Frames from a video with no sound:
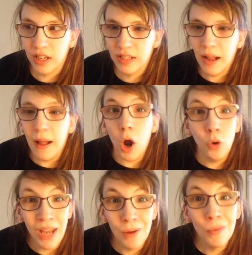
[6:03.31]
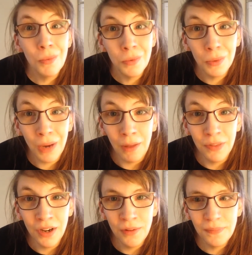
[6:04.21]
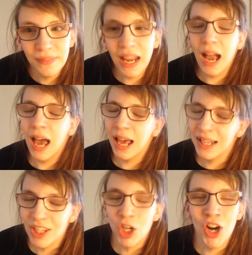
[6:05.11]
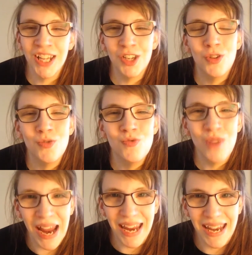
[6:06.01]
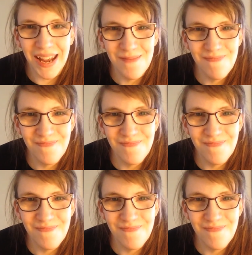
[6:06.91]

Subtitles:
because, oh yeah, when we were out there, it started to rain.